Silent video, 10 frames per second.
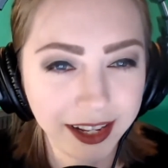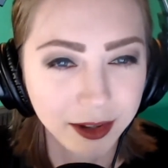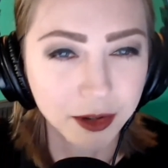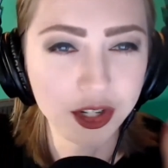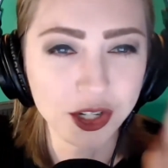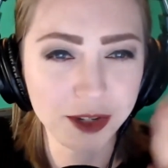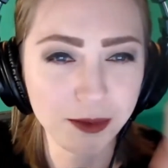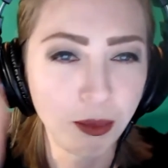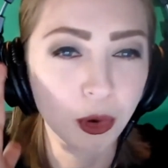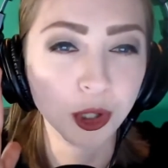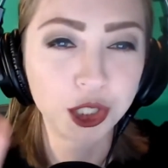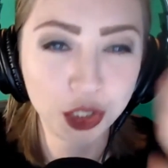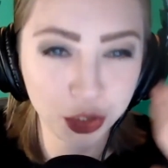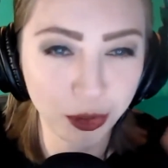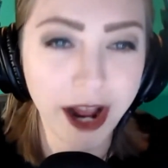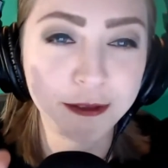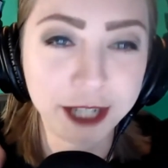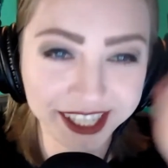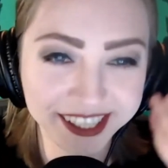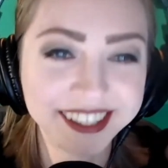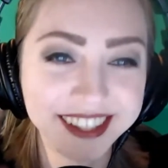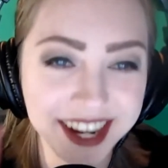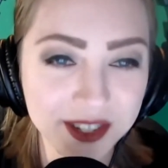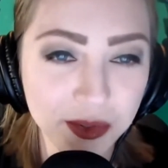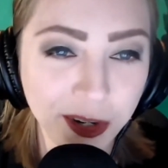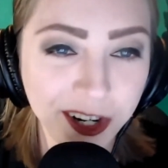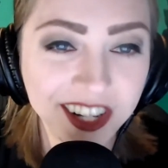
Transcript: just more traffic, as it were.